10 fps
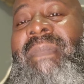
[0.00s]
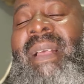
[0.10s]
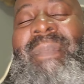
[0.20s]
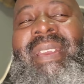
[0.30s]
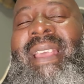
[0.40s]

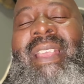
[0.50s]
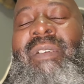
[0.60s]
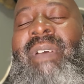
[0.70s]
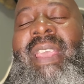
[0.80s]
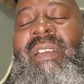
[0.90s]
I mean, I
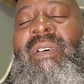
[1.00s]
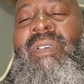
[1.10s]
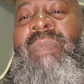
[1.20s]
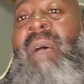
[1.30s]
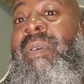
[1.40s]
ain't going to hate
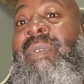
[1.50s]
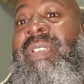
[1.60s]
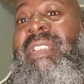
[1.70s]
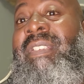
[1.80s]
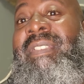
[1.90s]
on him. I would
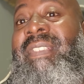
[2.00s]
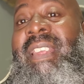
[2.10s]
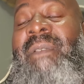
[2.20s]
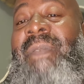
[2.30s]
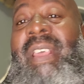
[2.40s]
rather
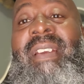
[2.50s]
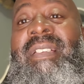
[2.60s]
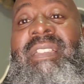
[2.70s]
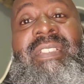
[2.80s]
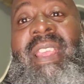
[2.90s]
see him fight
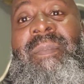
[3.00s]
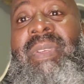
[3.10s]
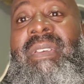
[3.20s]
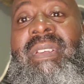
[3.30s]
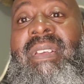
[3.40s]
another
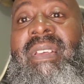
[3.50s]
champion.